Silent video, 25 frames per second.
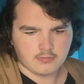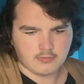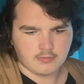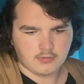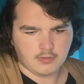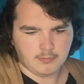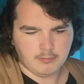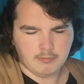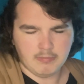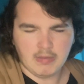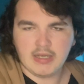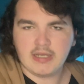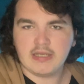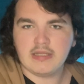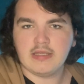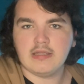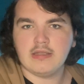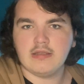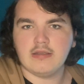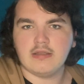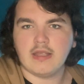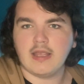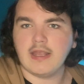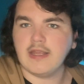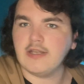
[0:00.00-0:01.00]

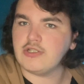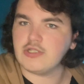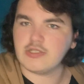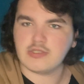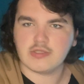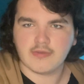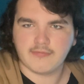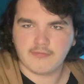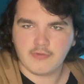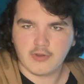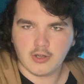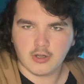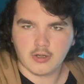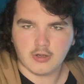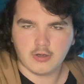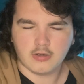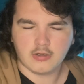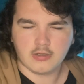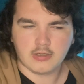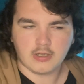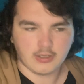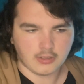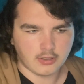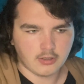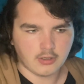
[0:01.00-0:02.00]
many ages
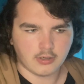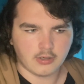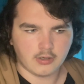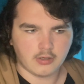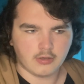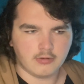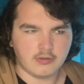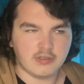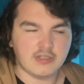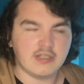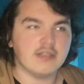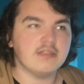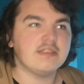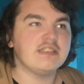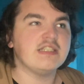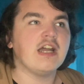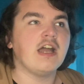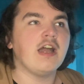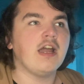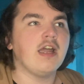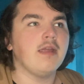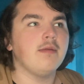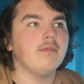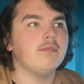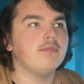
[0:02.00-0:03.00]
ago, in a
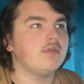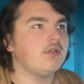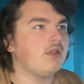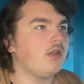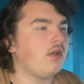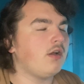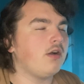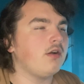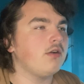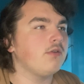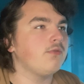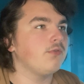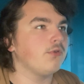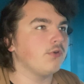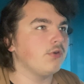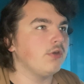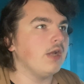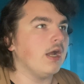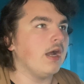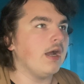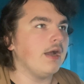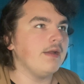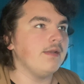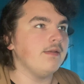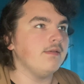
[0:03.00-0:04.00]
time long
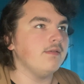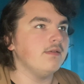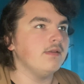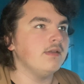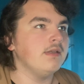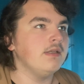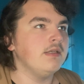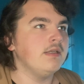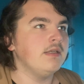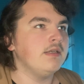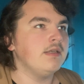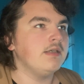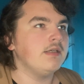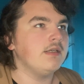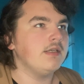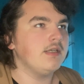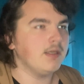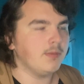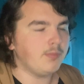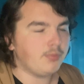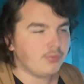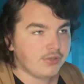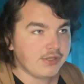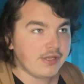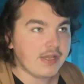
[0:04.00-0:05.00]
forgotten, in a
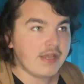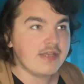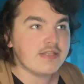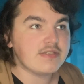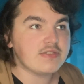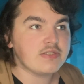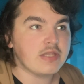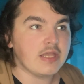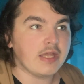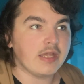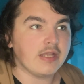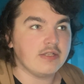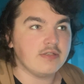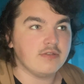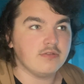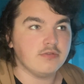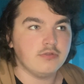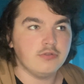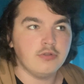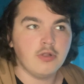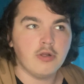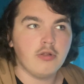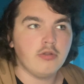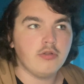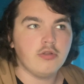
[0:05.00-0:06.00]
place that
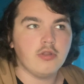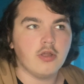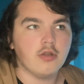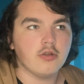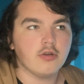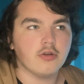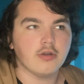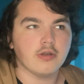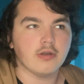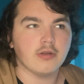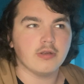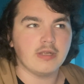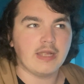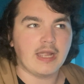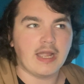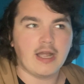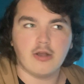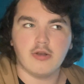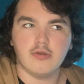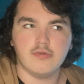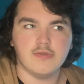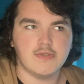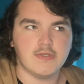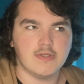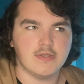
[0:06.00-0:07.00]
no longer
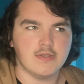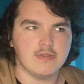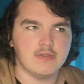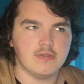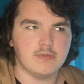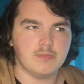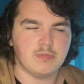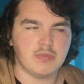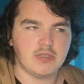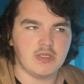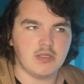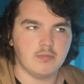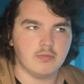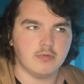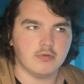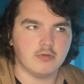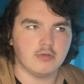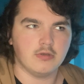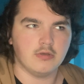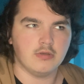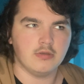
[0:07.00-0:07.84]
houses people,